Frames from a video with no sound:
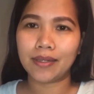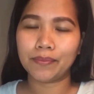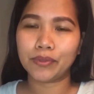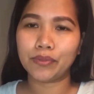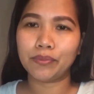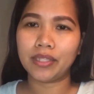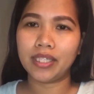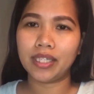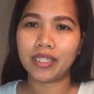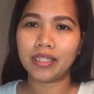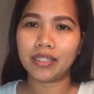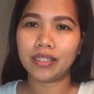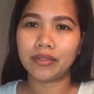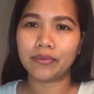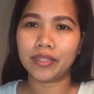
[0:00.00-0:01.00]
To
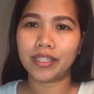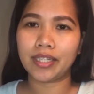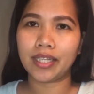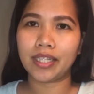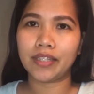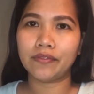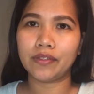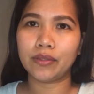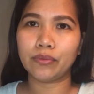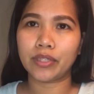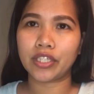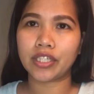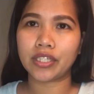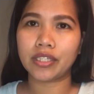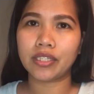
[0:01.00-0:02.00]
begin with the
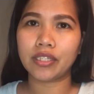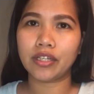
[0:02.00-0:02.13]
evaluation